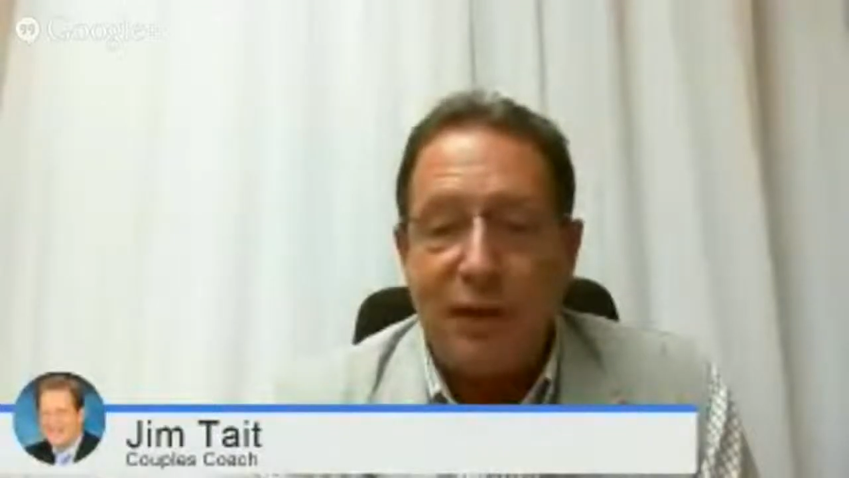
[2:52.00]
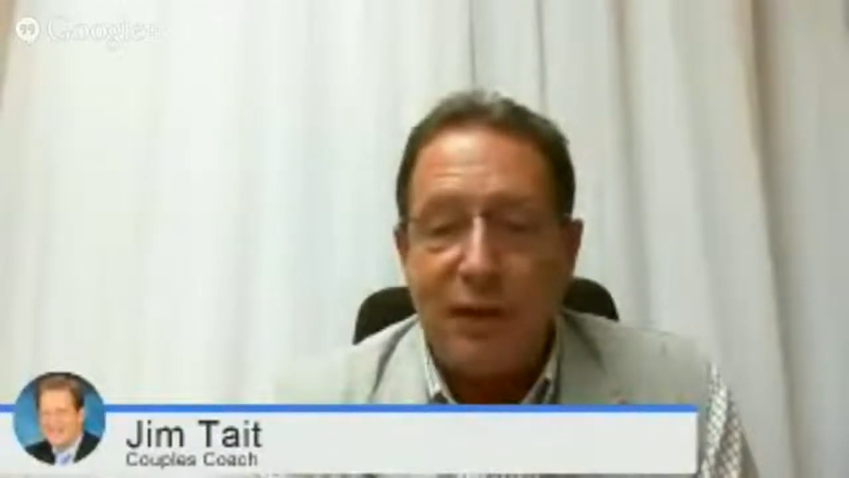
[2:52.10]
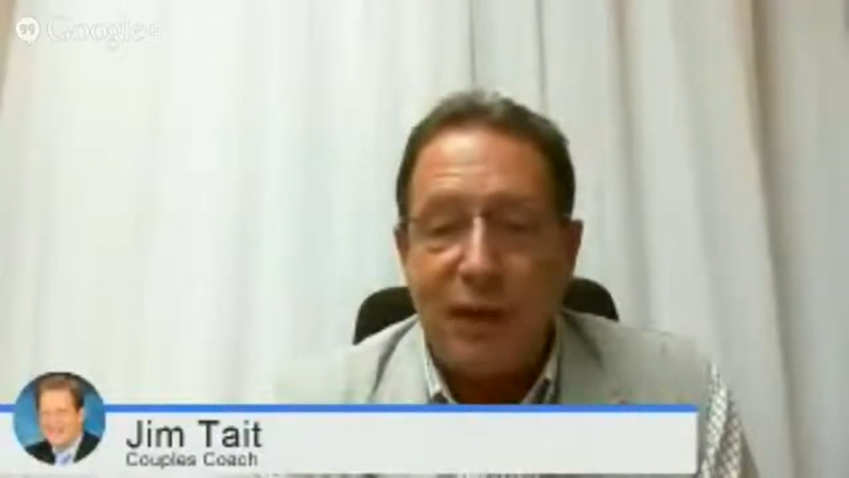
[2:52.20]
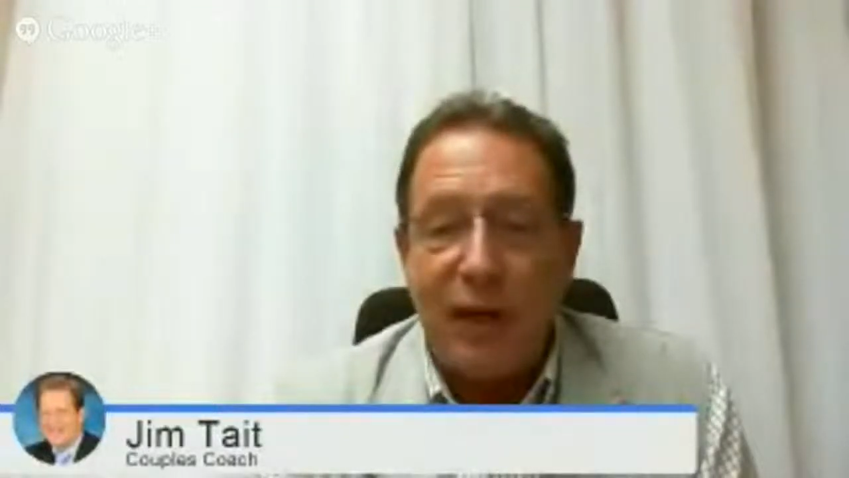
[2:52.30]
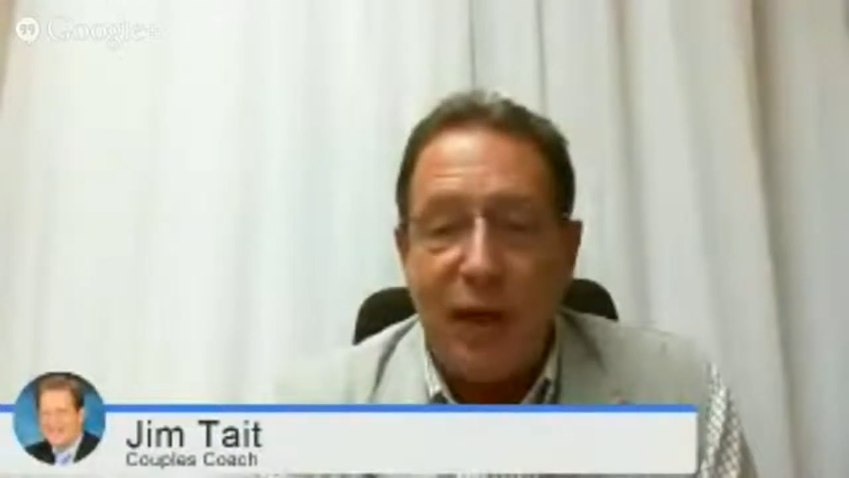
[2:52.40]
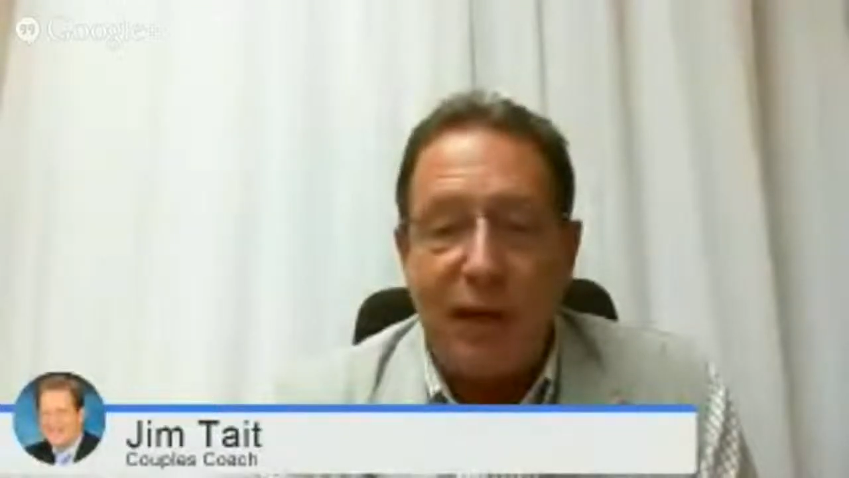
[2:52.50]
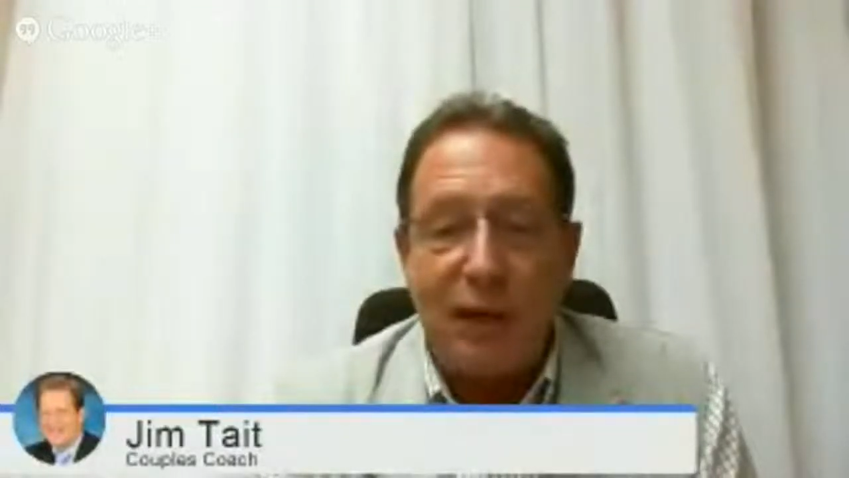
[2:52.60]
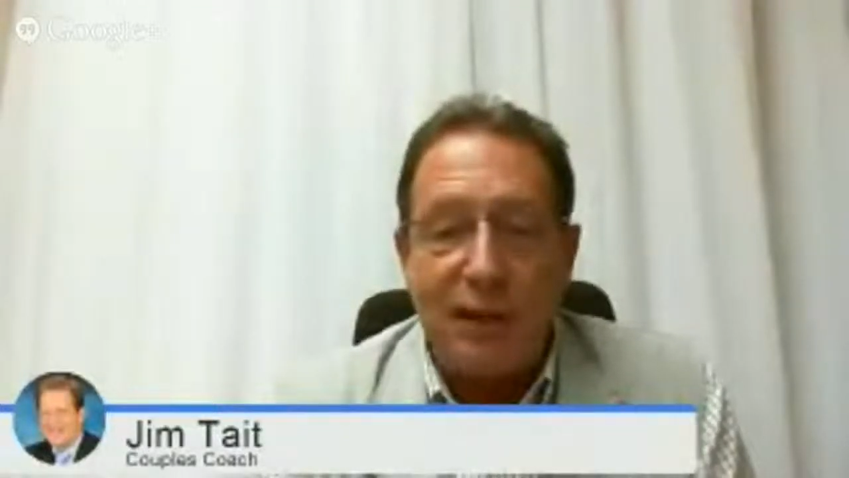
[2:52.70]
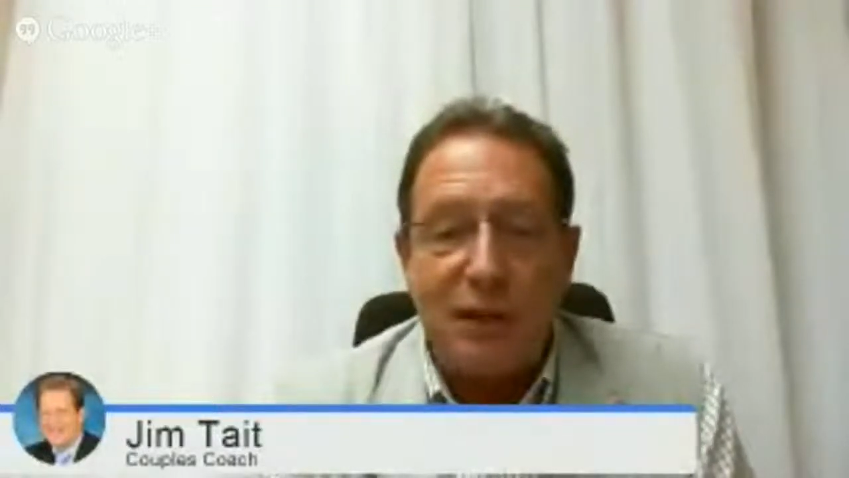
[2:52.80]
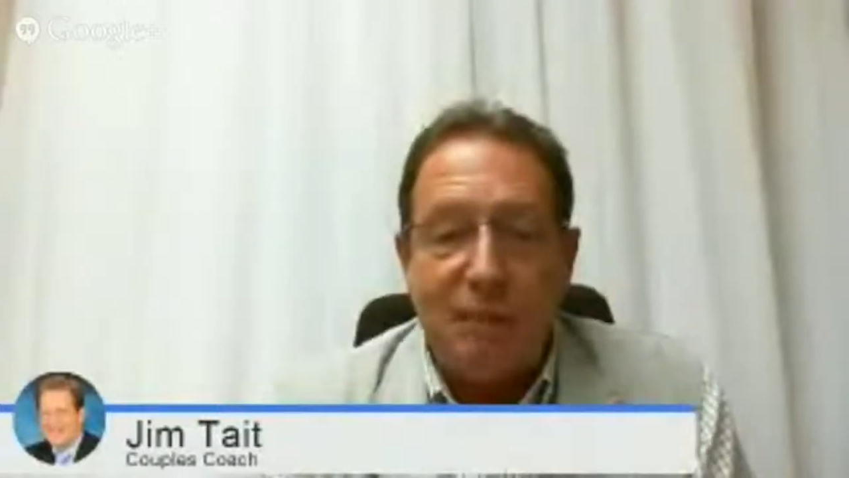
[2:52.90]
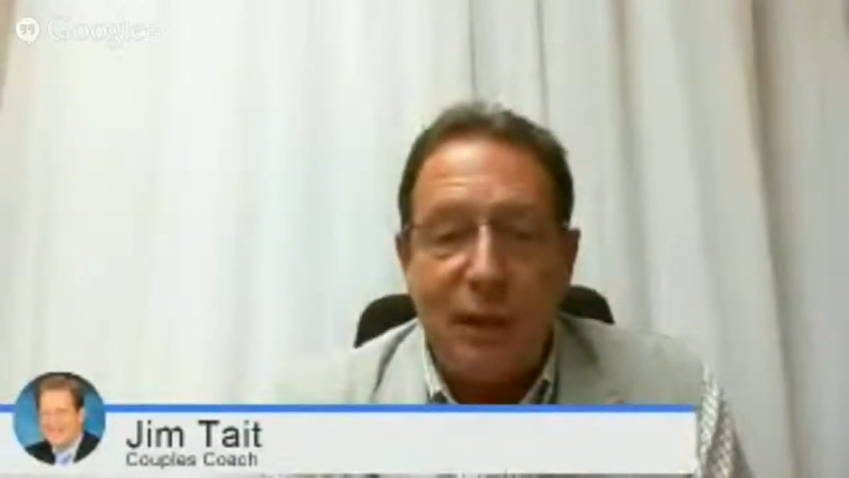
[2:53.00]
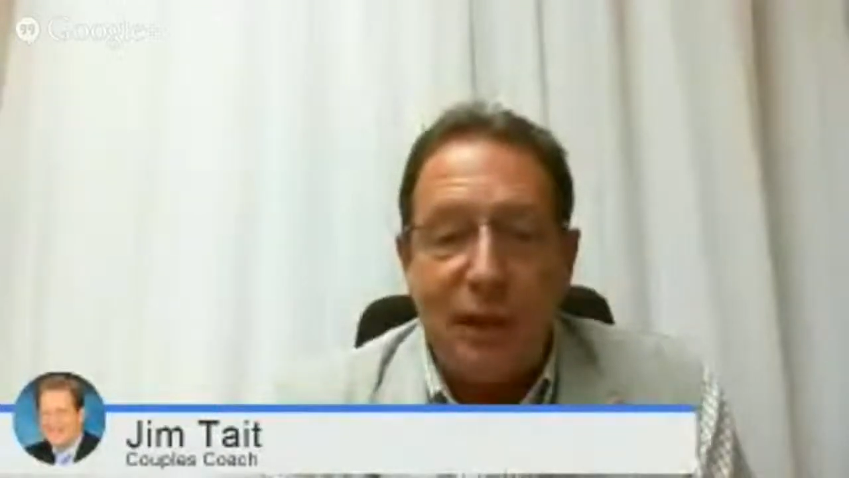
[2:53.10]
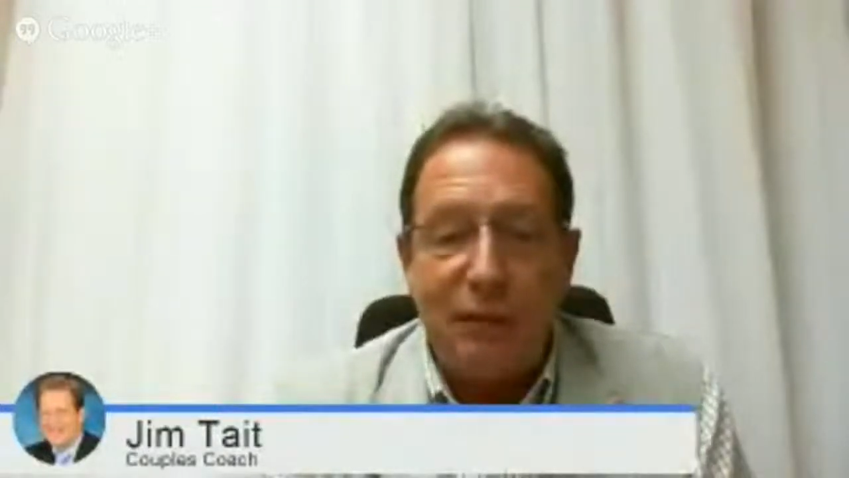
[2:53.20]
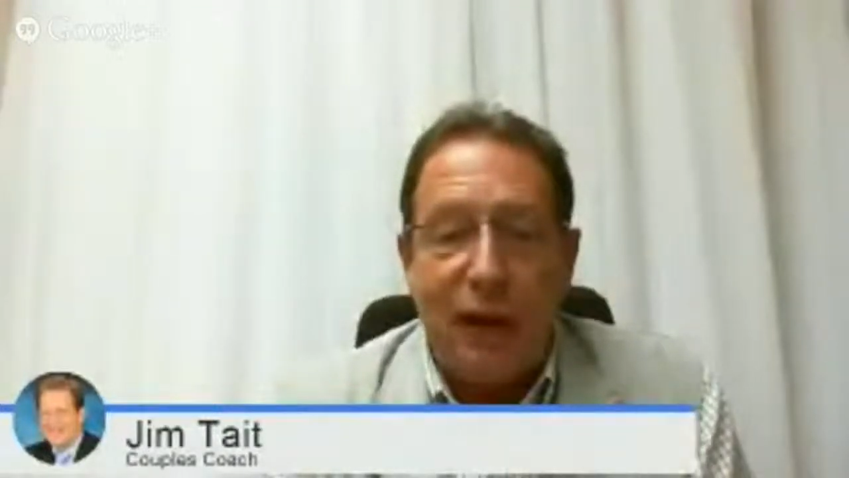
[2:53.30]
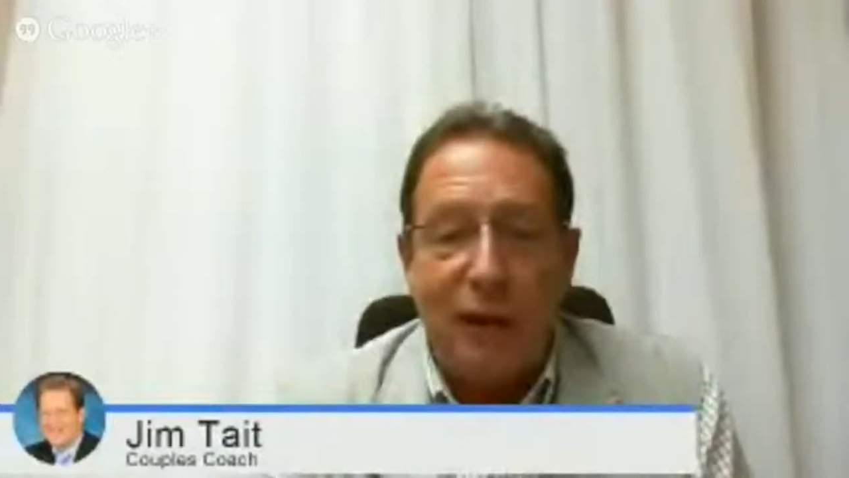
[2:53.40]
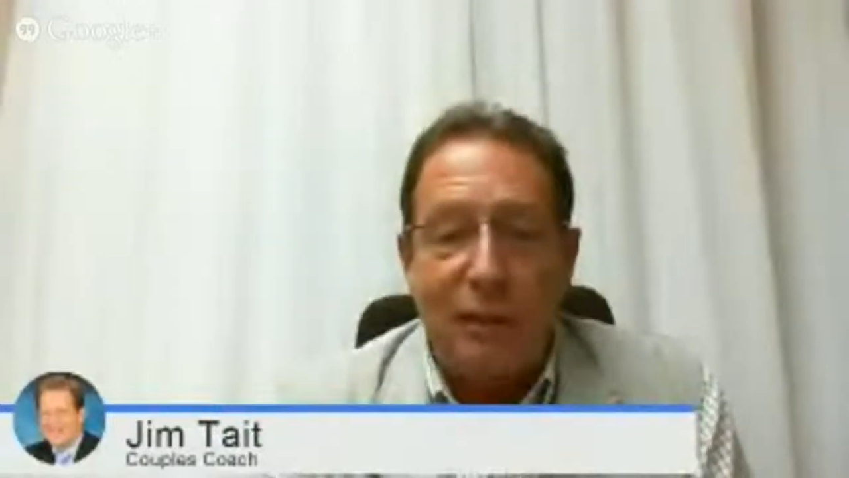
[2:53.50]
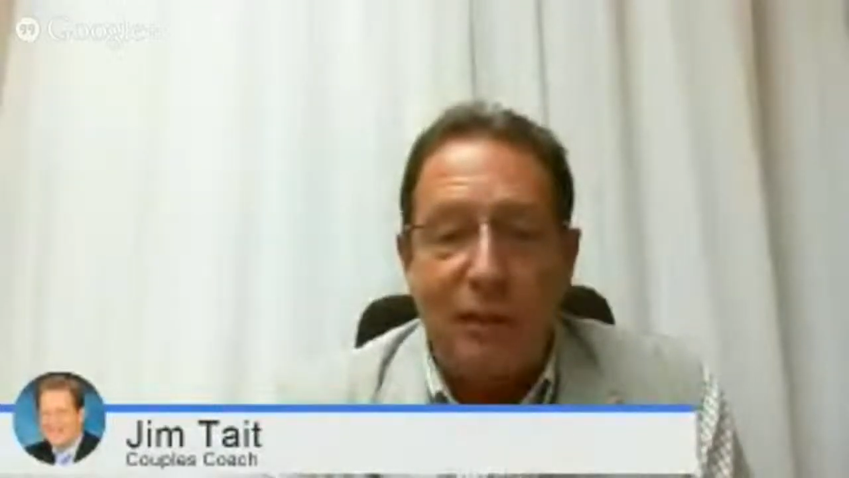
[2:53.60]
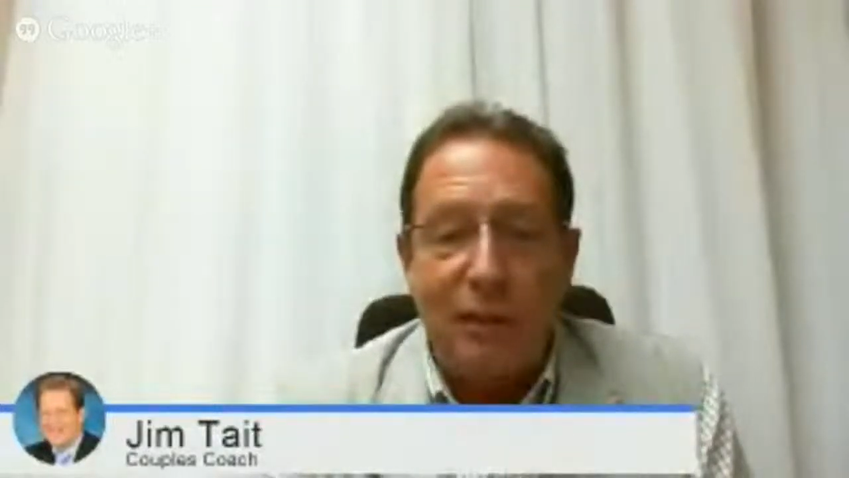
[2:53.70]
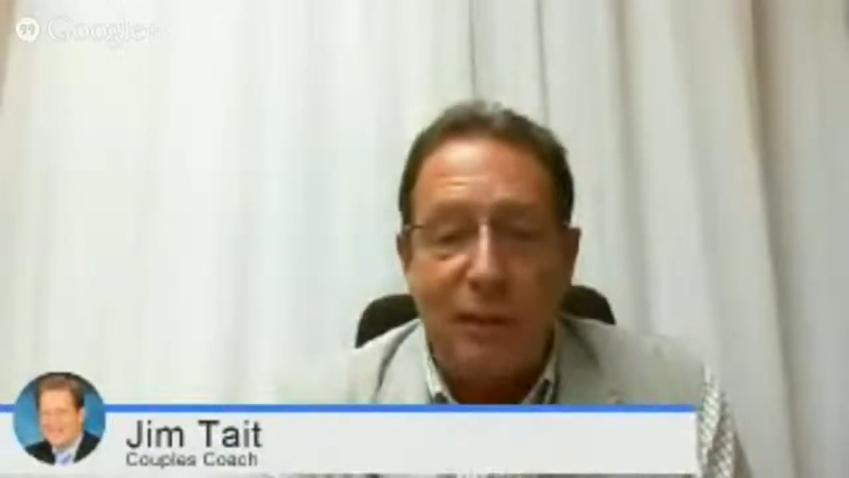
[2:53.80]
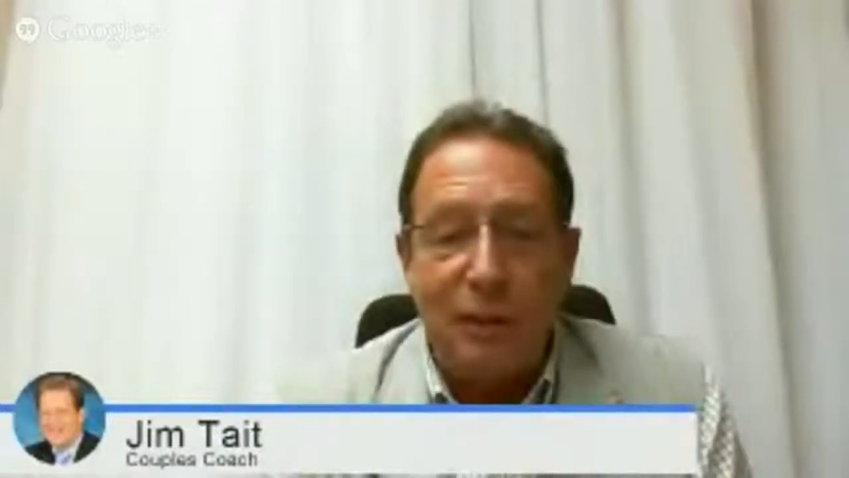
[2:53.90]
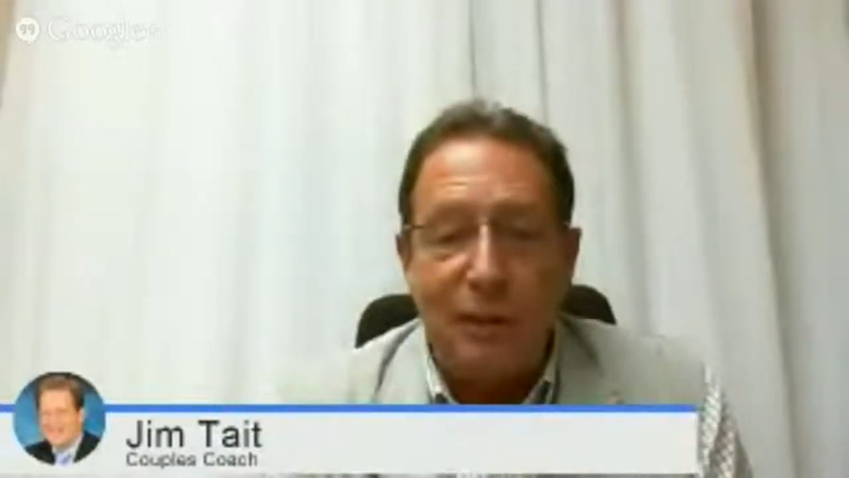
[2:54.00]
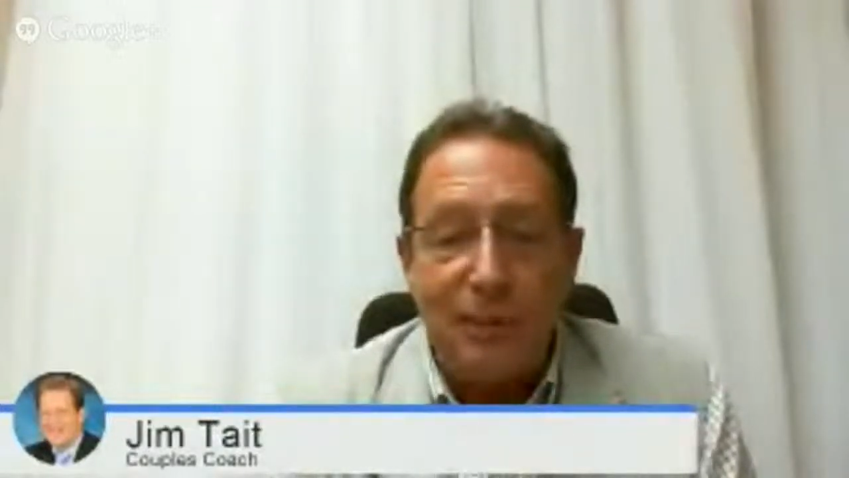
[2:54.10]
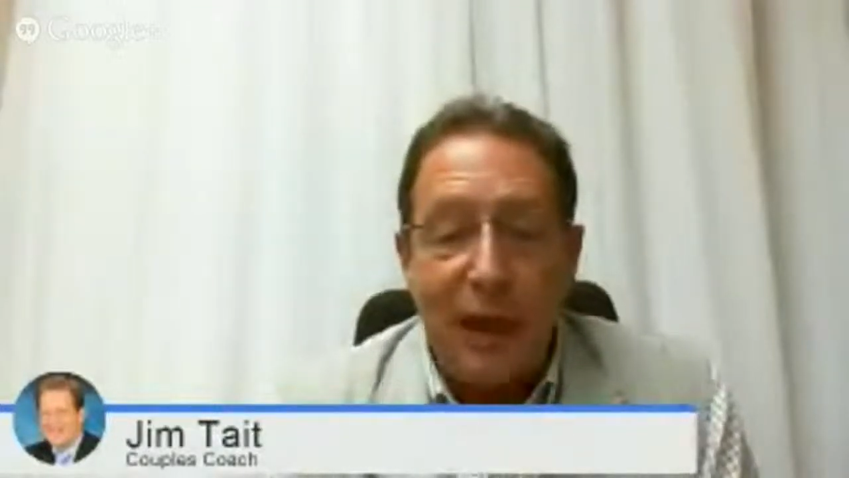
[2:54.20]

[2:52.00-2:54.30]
And this alone is extremely invaluable.